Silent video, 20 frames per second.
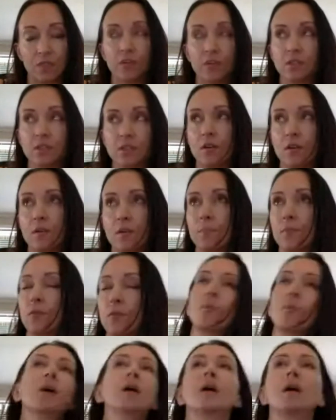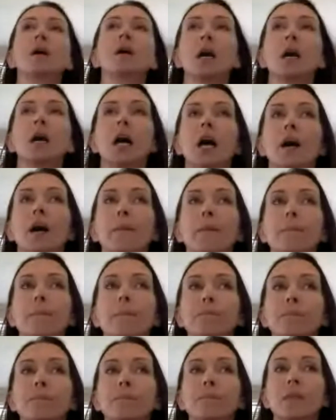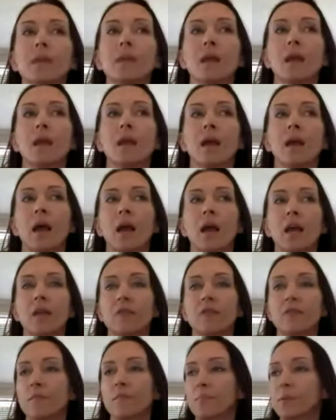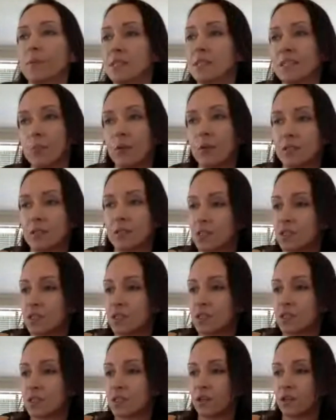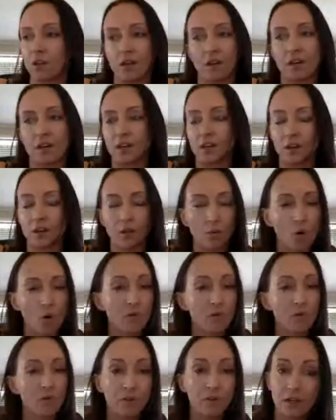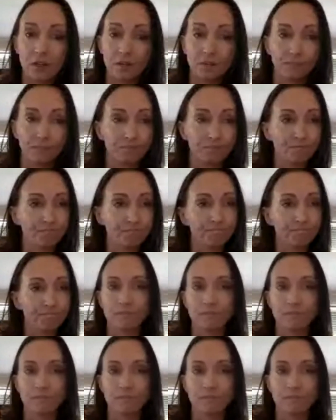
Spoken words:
So, for example, if a business wants to, I don't know, offer